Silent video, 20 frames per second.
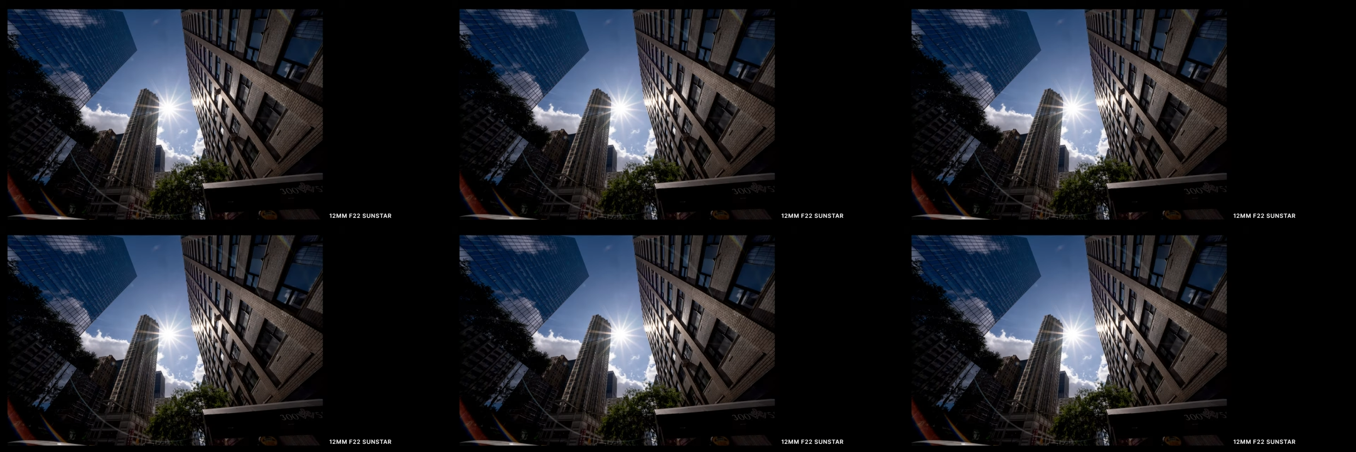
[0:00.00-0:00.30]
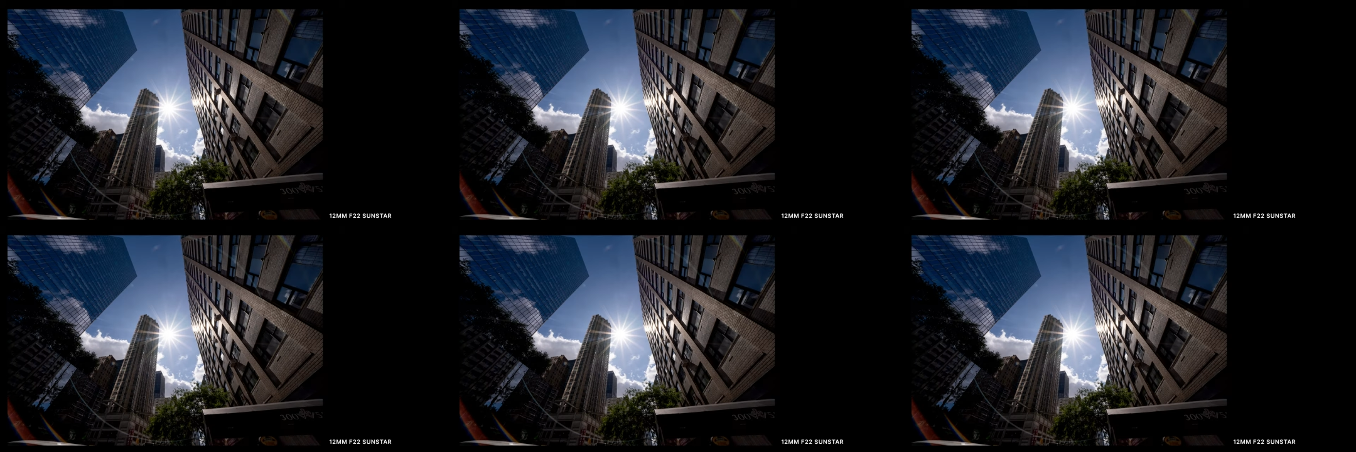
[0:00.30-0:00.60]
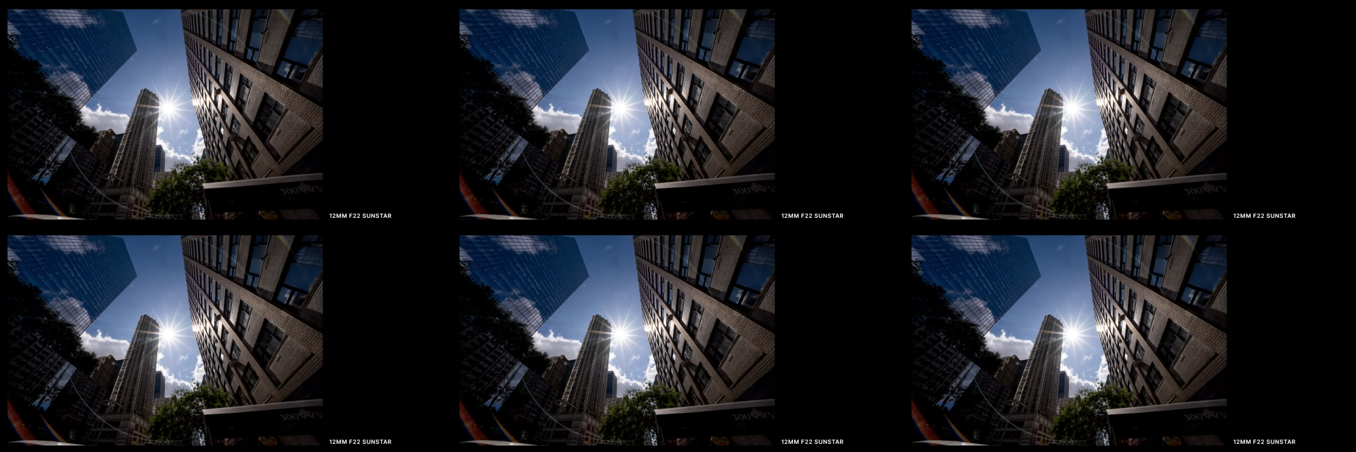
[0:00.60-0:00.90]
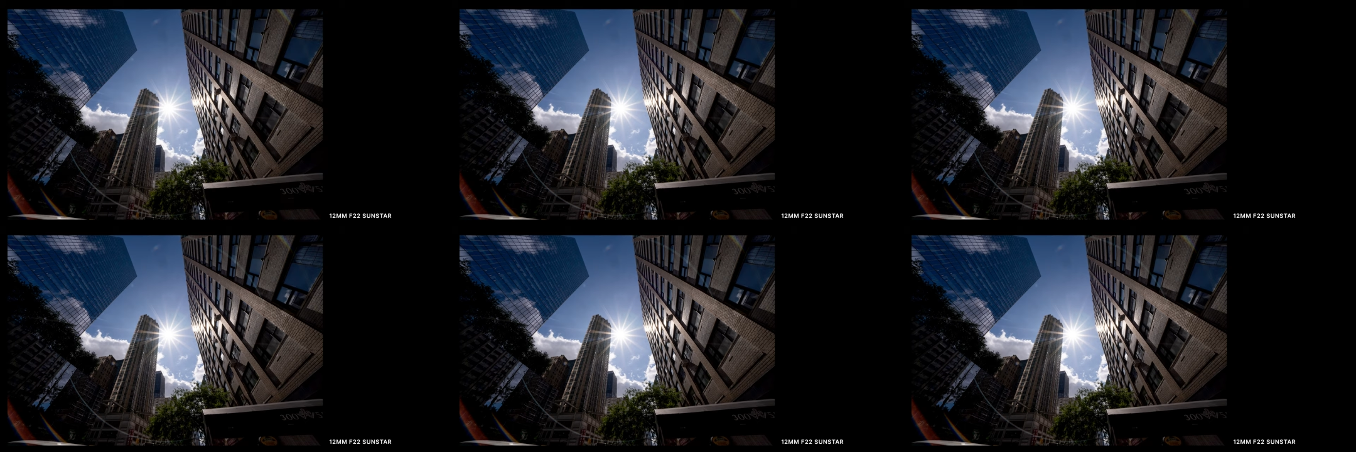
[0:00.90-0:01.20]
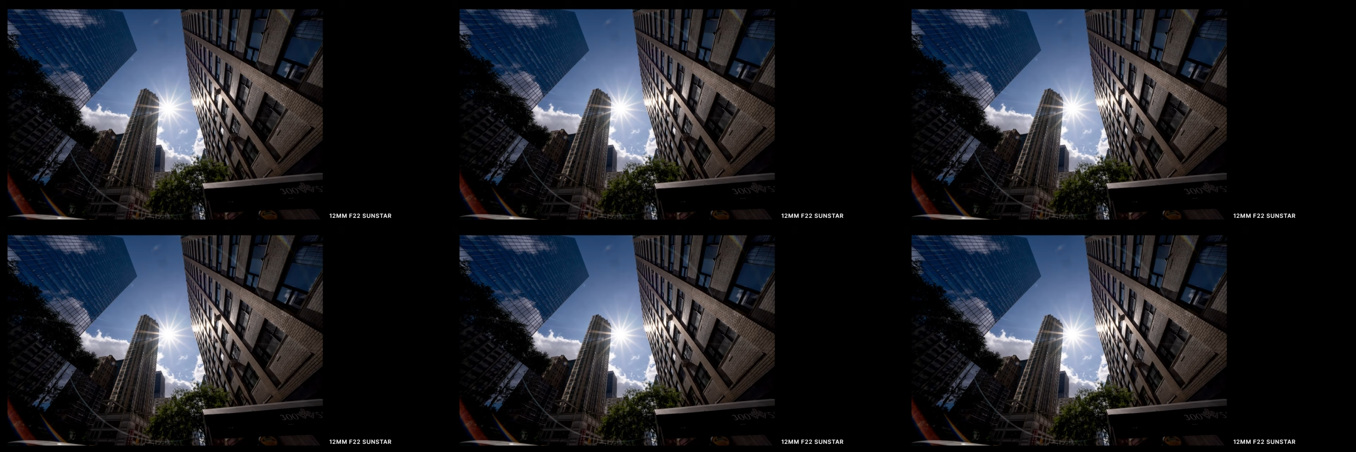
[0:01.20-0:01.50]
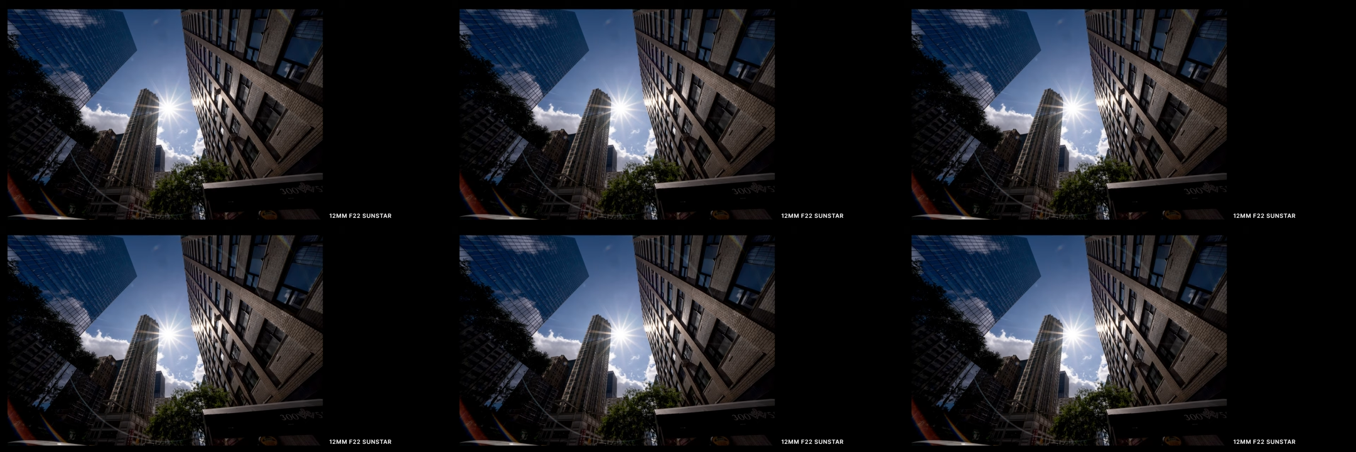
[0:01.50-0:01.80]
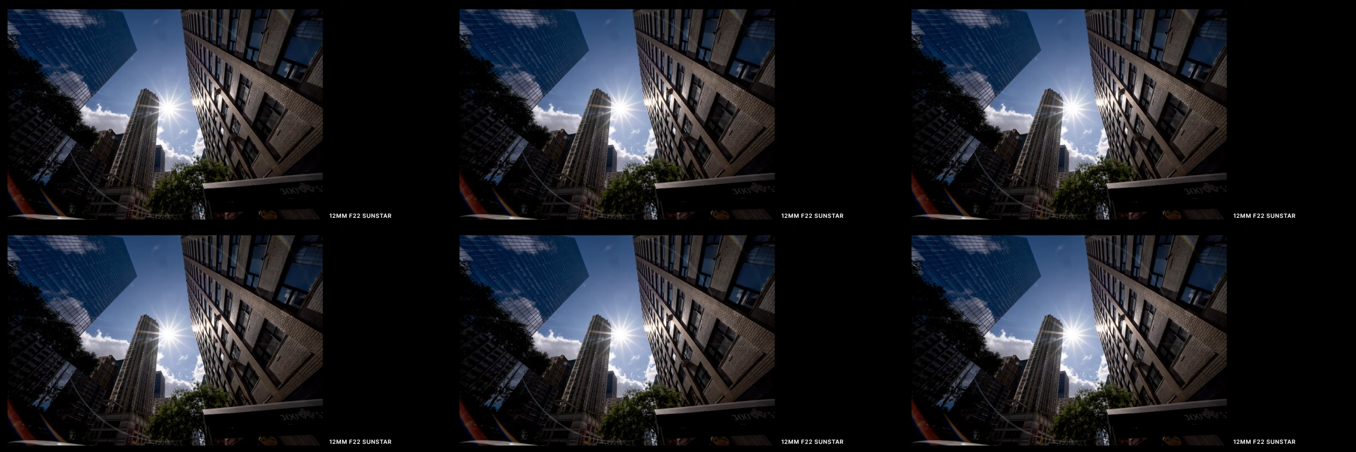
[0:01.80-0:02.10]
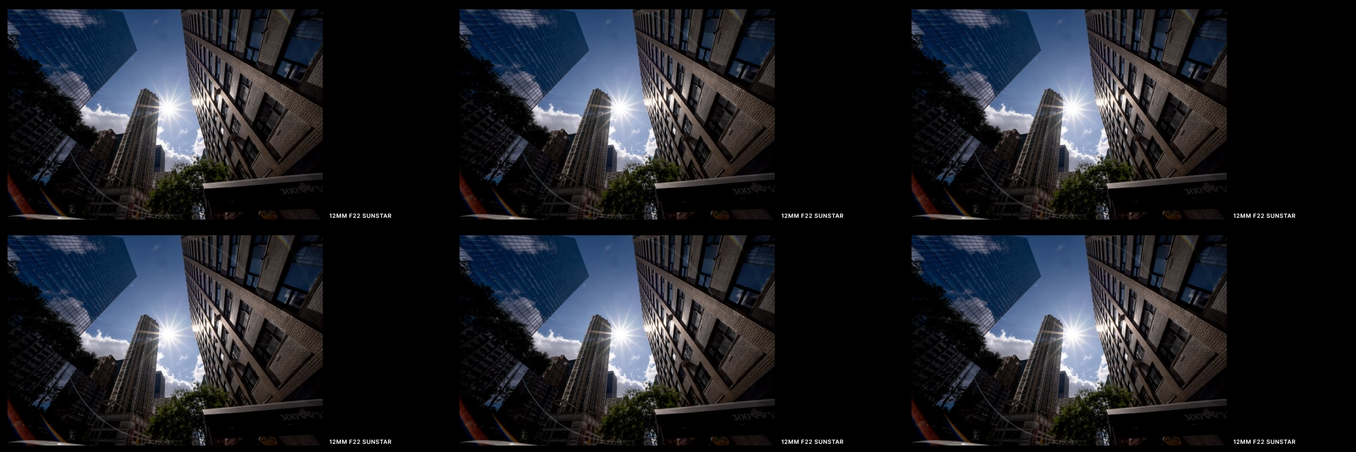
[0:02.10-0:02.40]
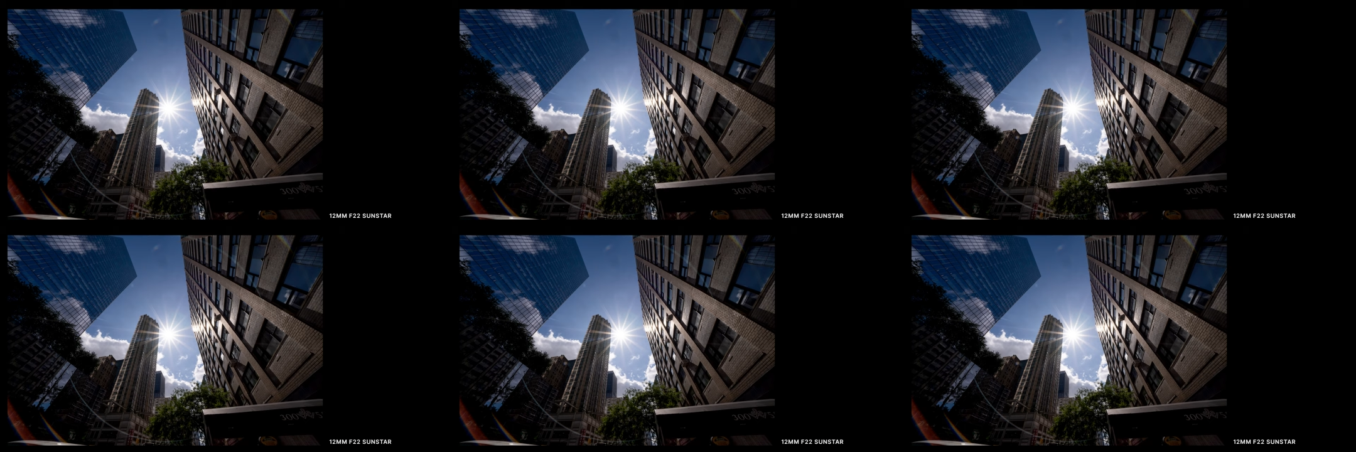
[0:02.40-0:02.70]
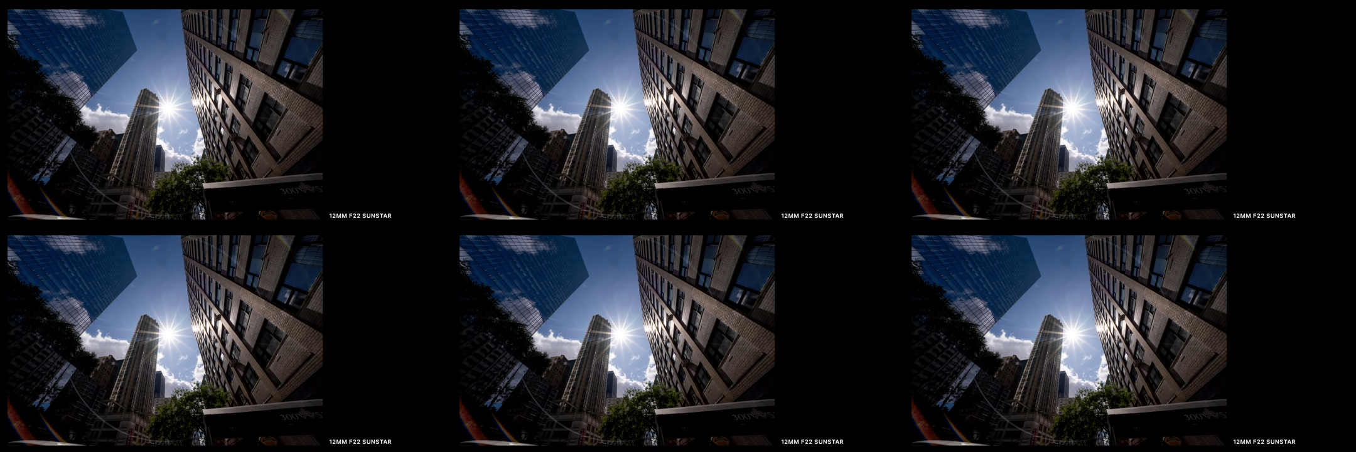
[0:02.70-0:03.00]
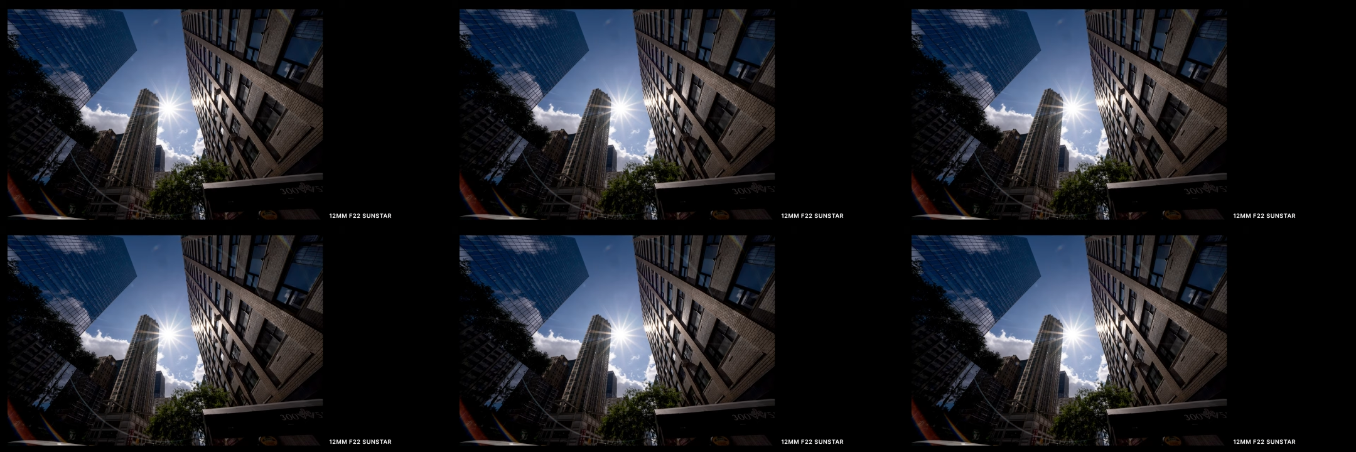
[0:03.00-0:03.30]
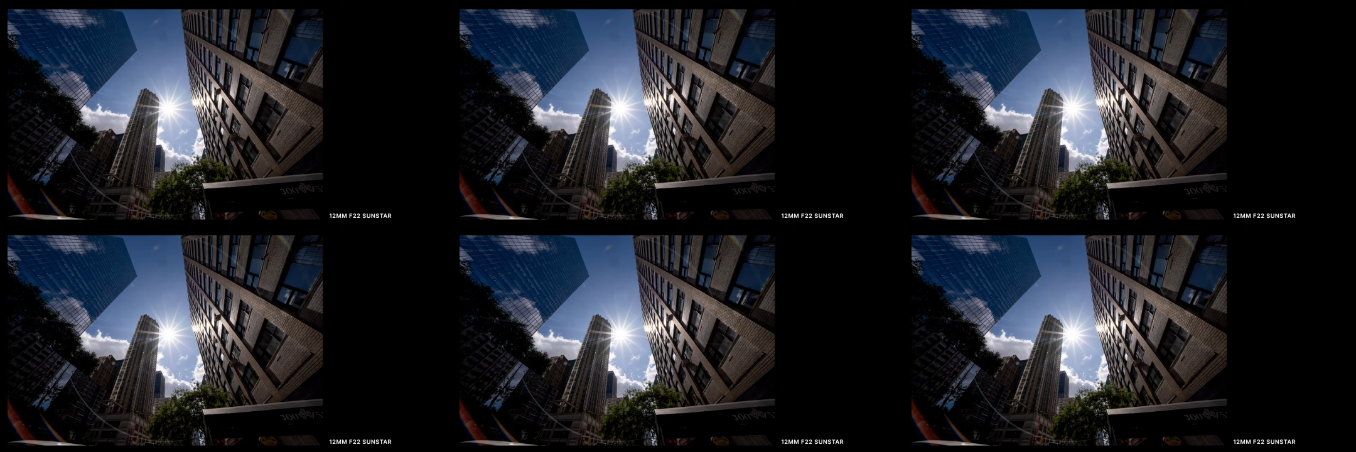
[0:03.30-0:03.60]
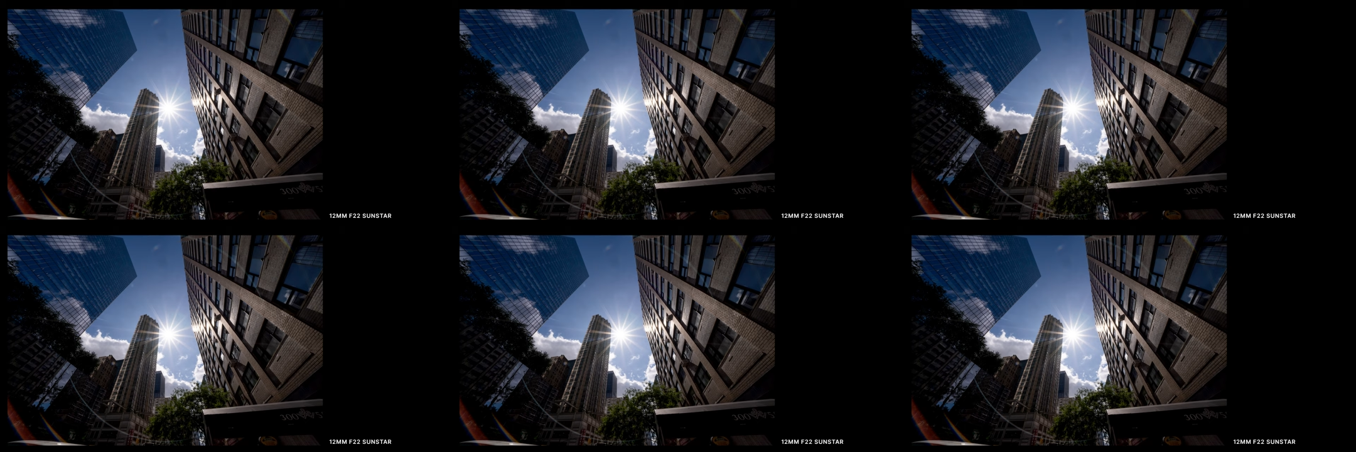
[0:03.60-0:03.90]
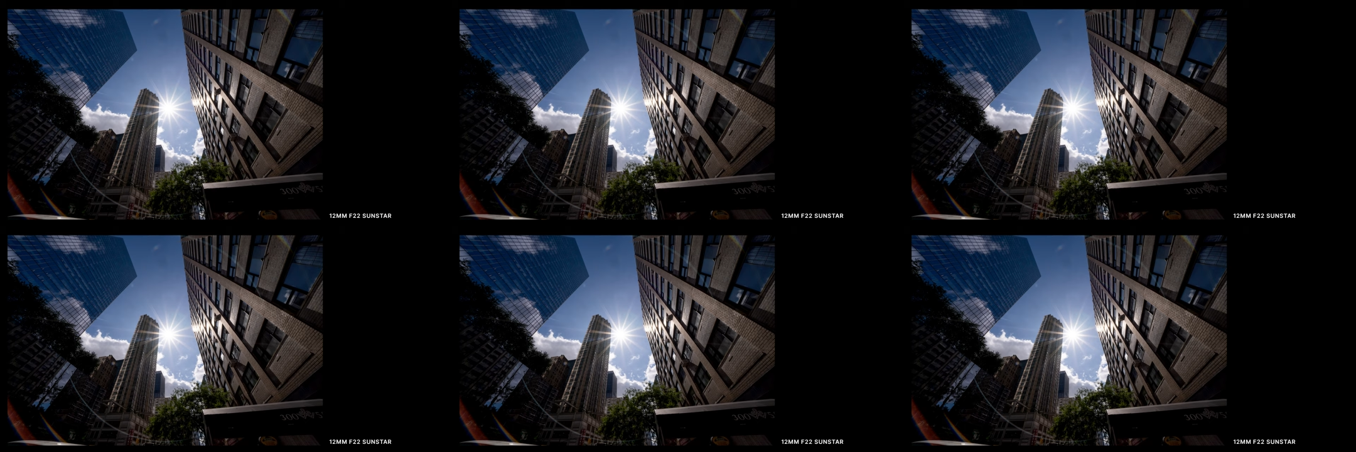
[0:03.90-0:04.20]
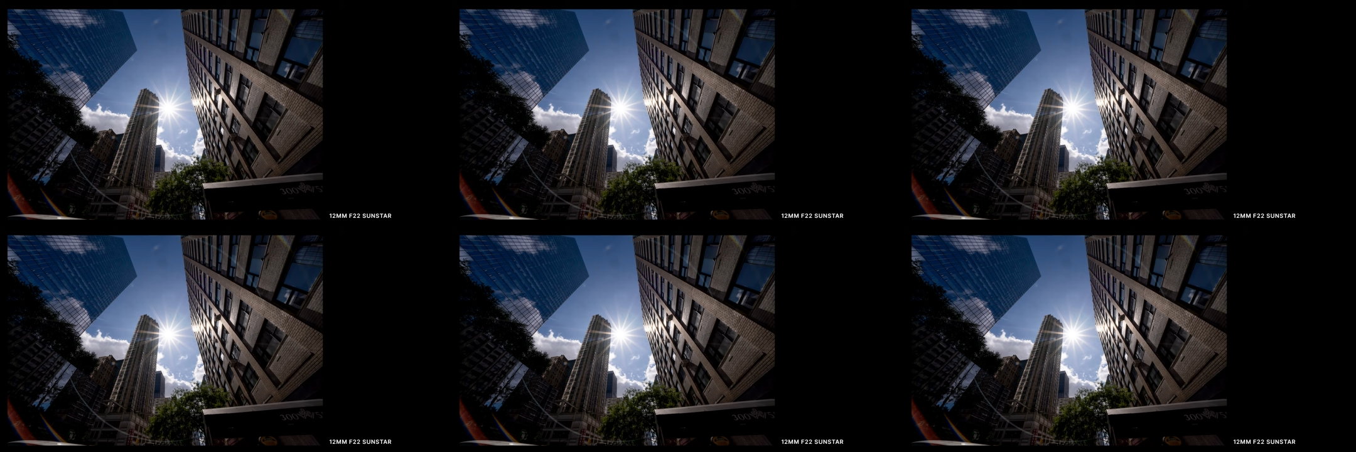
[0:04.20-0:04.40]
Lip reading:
Nobody's mouth can be seen.